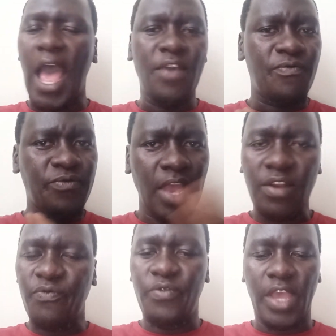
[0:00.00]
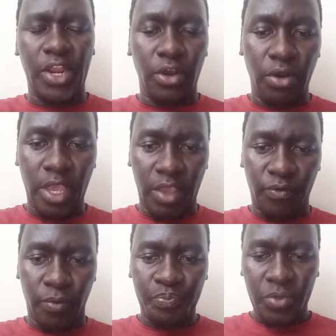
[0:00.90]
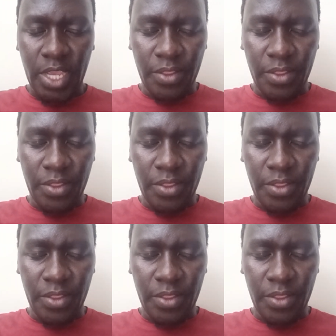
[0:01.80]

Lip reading: I shall fear no evil.